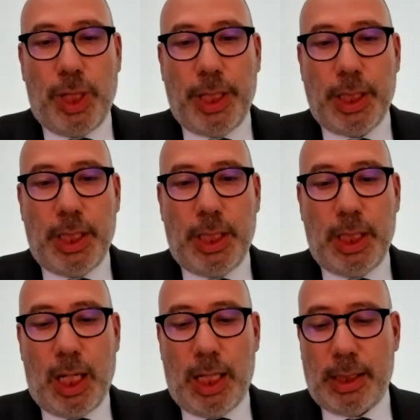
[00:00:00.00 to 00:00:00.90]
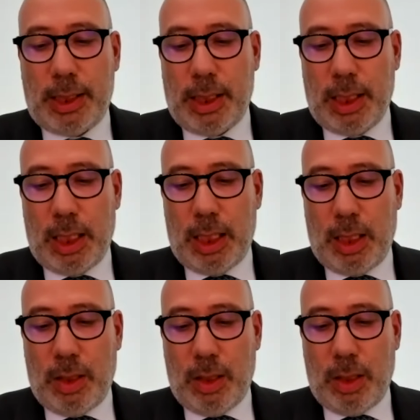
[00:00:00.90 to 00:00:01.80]
UAE has
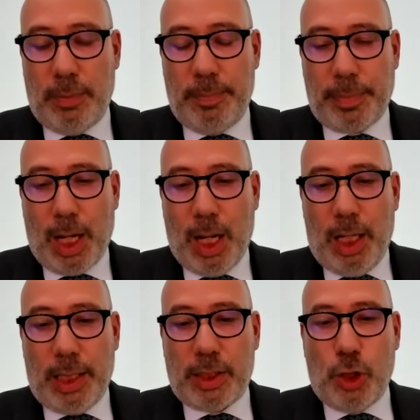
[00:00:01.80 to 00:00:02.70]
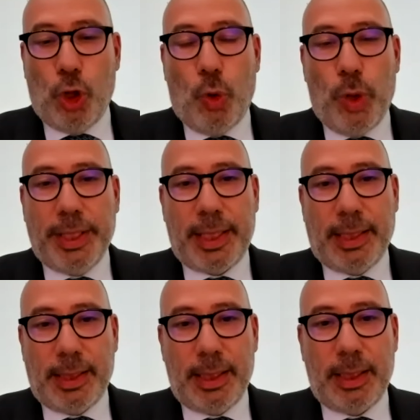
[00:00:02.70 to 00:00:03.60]
is a low
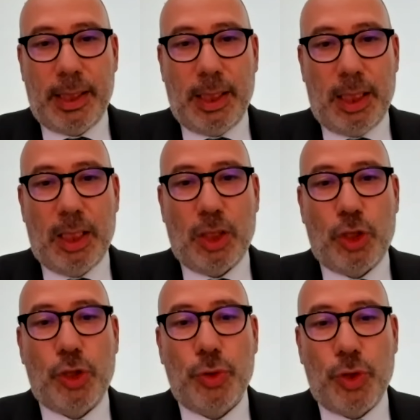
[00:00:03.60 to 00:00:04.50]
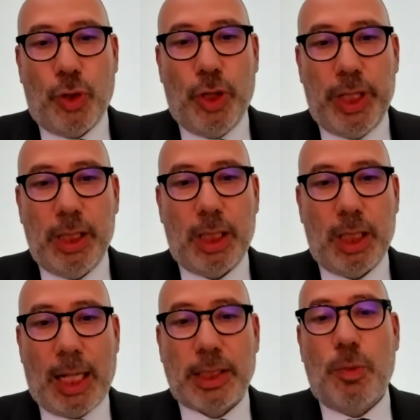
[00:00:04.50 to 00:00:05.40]
intensity crude oil
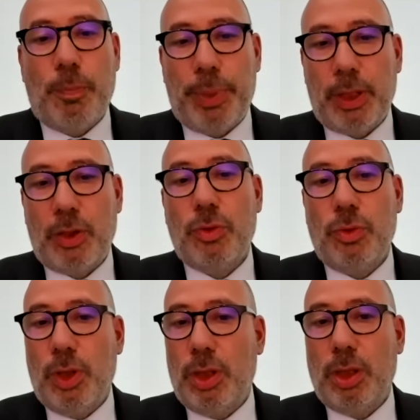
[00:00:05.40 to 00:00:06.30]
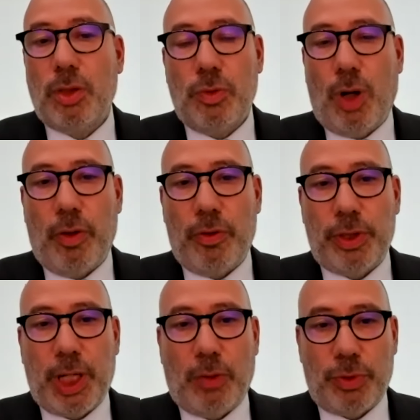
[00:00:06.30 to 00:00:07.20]
as compared to to other
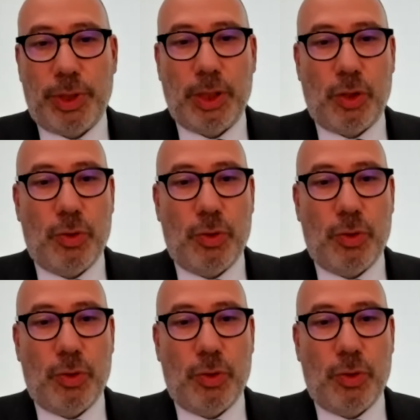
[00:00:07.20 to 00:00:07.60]
countries.